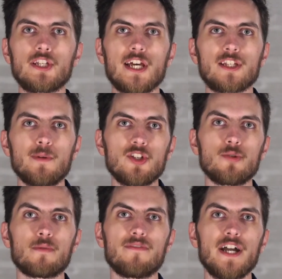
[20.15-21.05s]
assessments
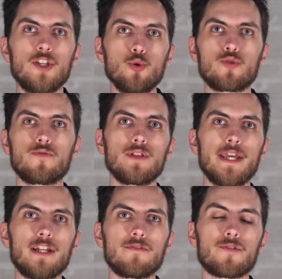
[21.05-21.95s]
to provide useful
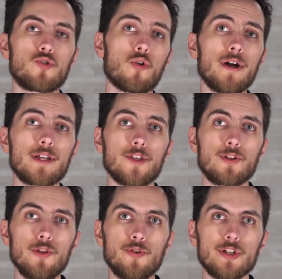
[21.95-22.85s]
data for drawing
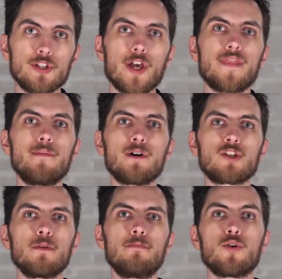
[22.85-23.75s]
conclusions, they
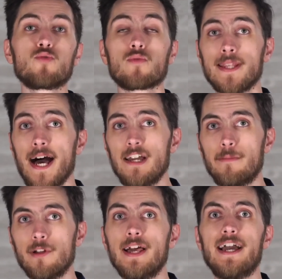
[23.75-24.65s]
must be both
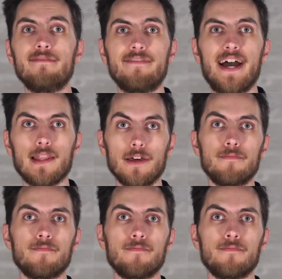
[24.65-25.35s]
reliable and valid.